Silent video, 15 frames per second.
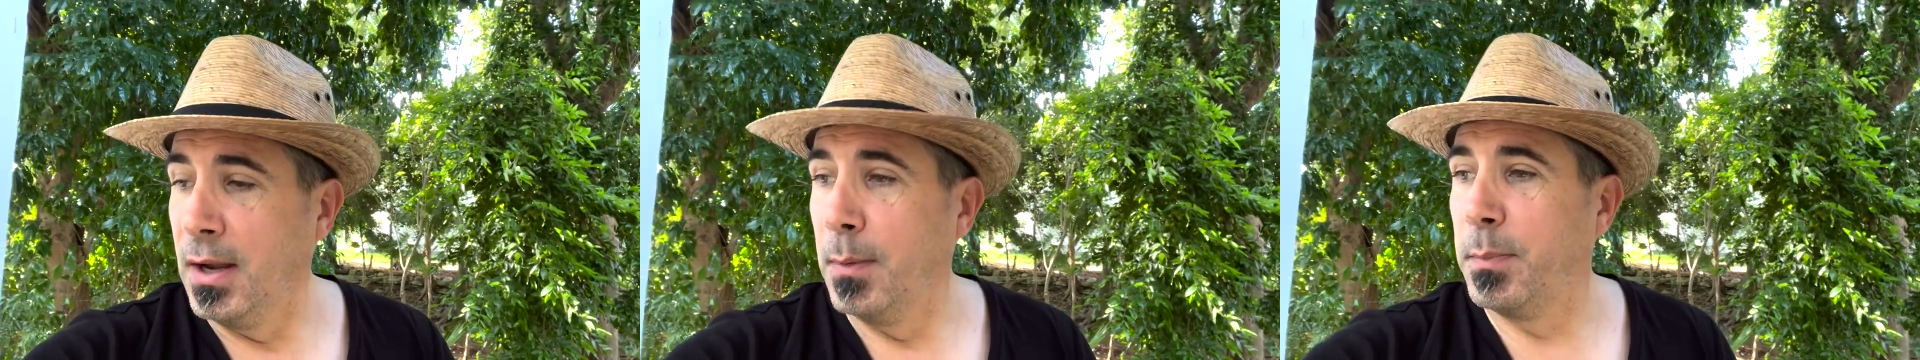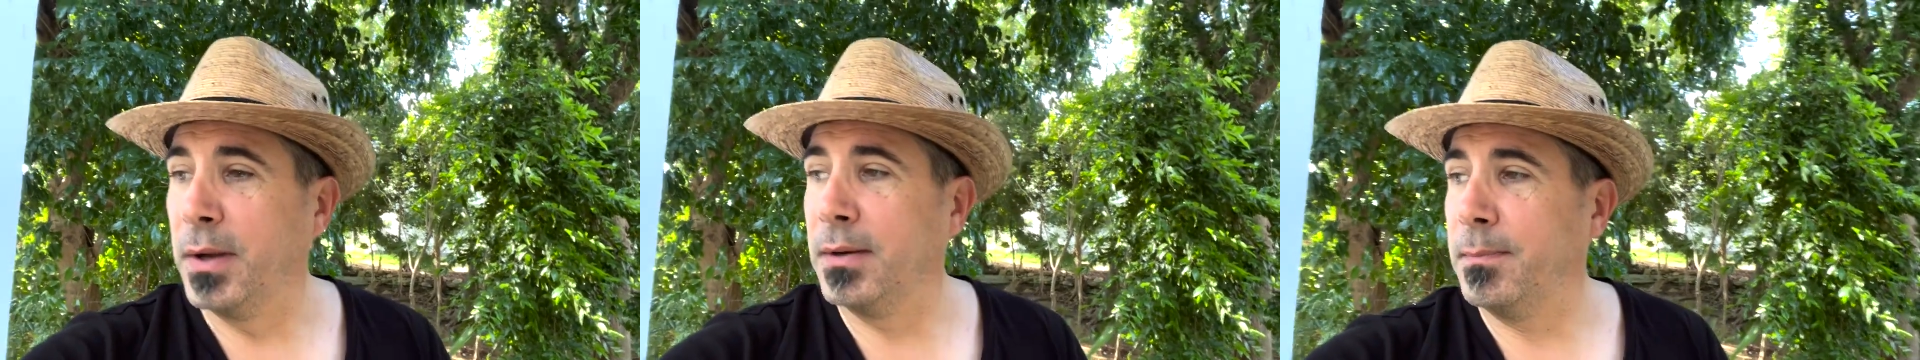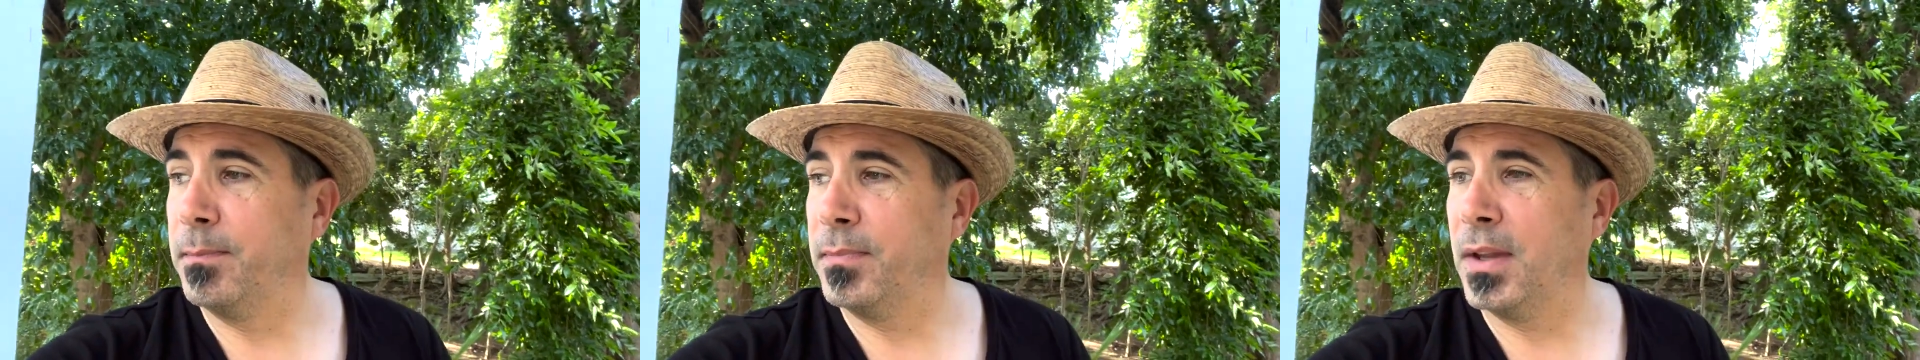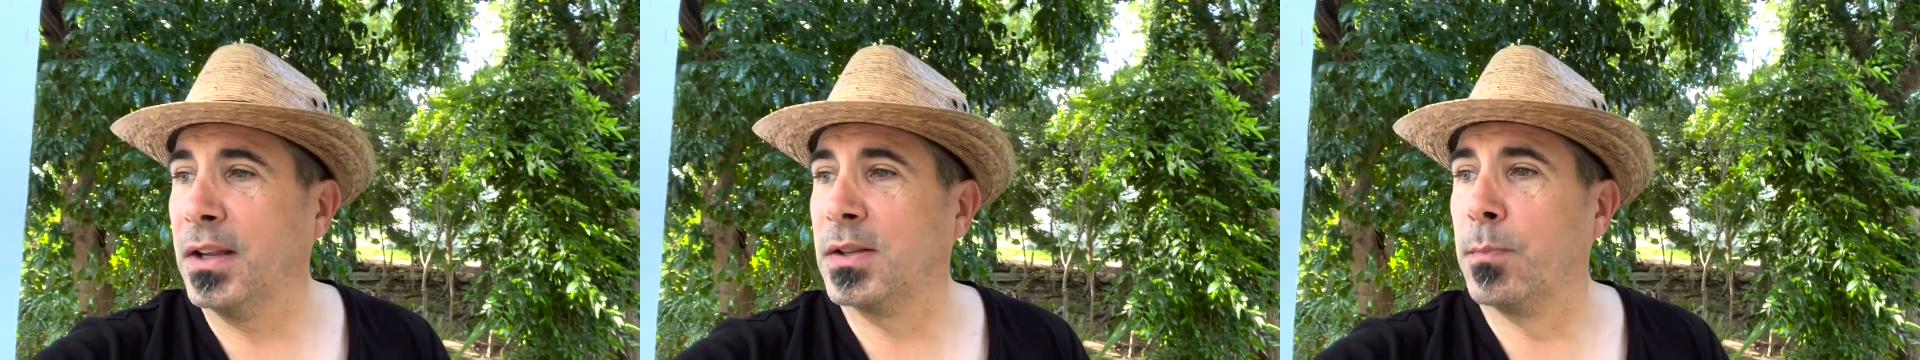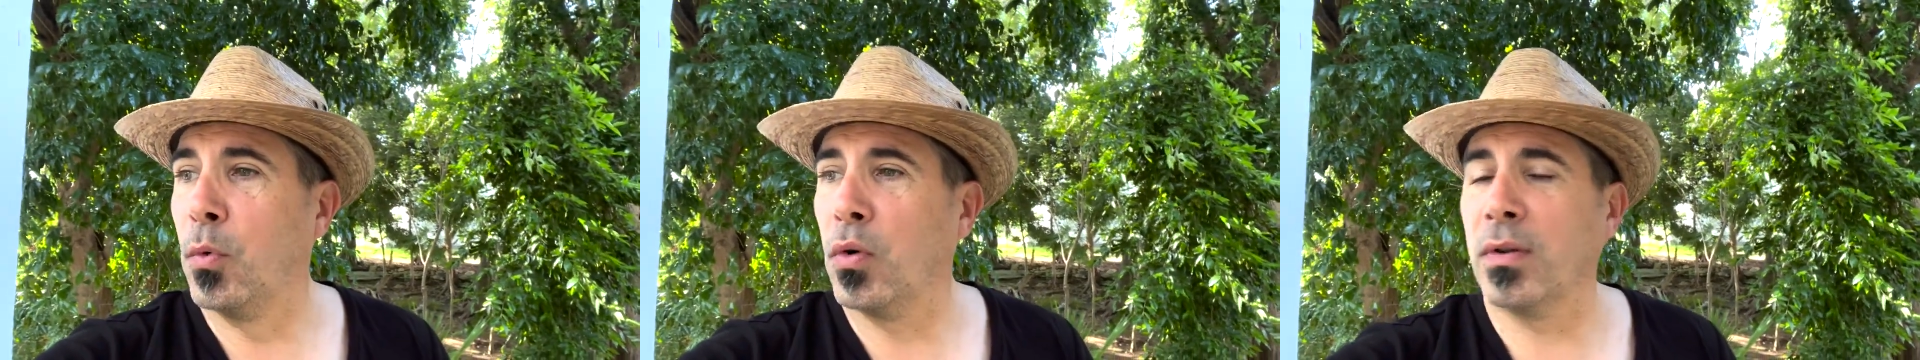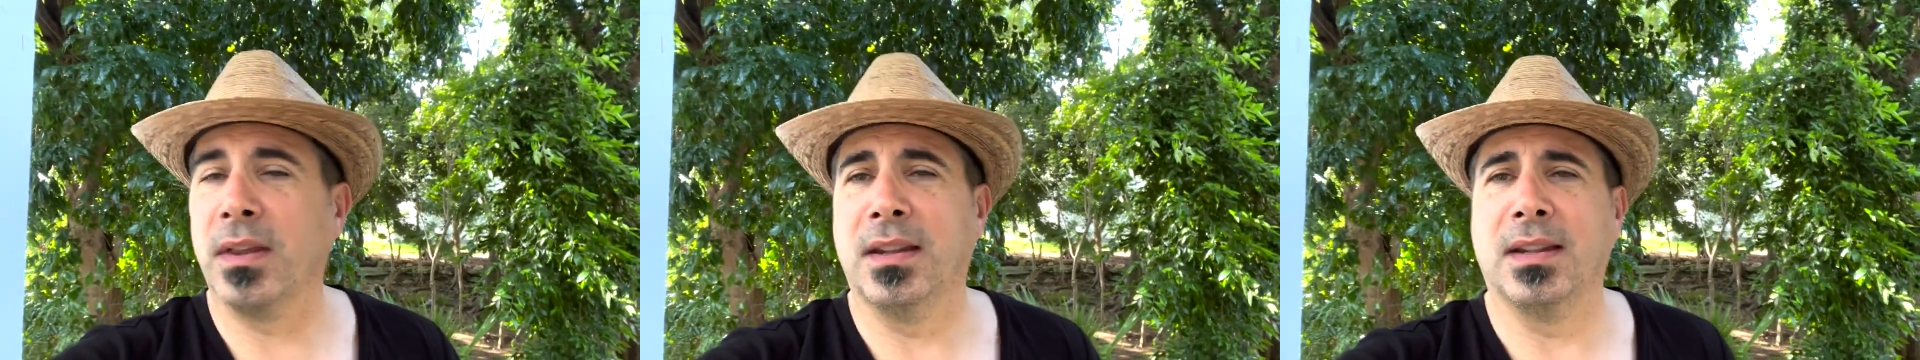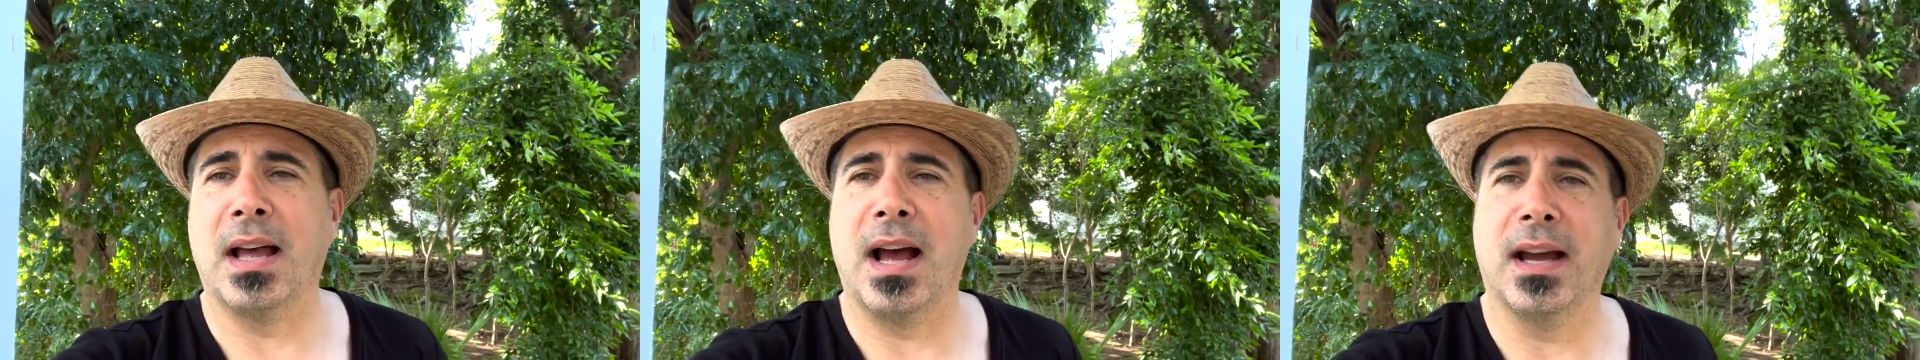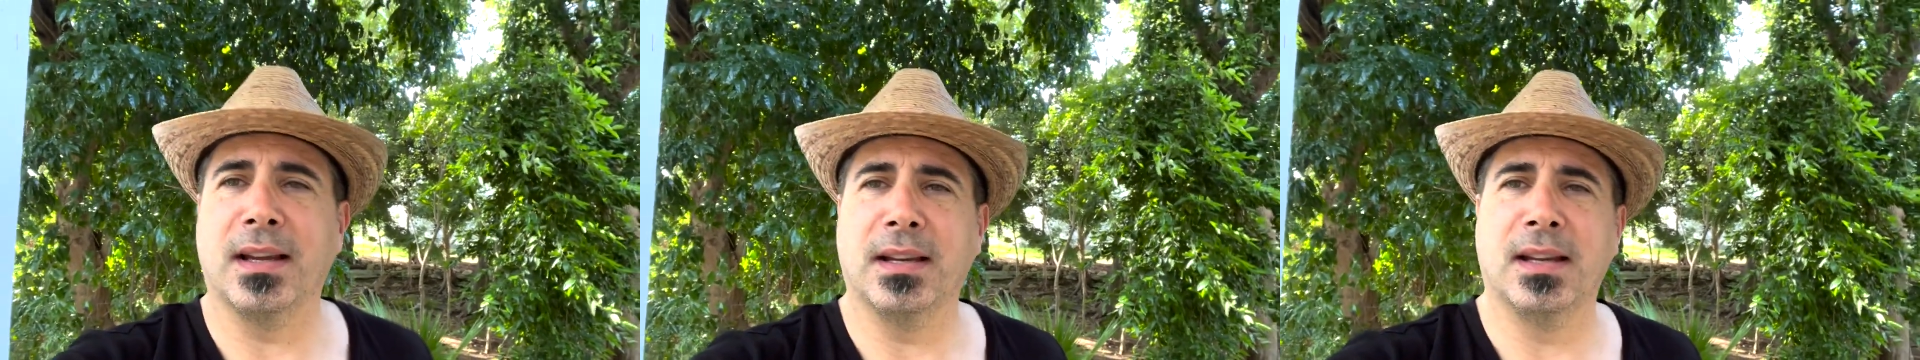But it's more than that.